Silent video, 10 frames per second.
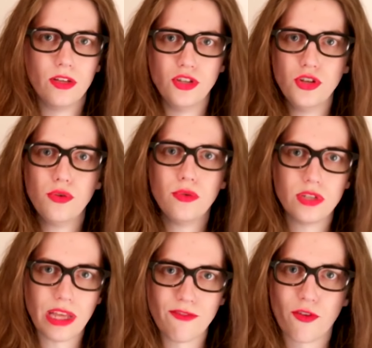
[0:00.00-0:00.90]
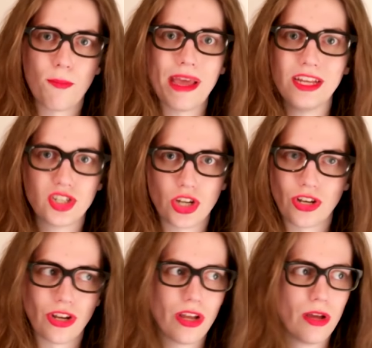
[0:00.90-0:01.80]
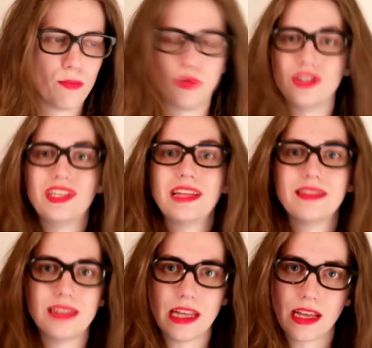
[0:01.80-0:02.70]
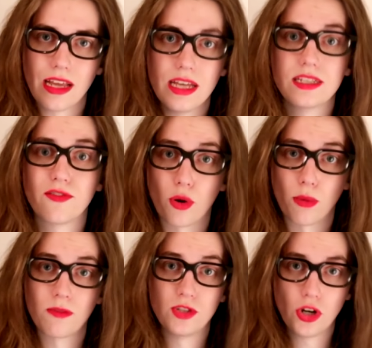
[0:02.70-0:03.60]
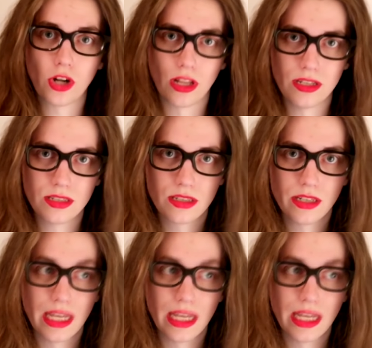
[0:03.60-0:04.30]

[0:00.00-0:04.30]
news information presenting is a form of journalist,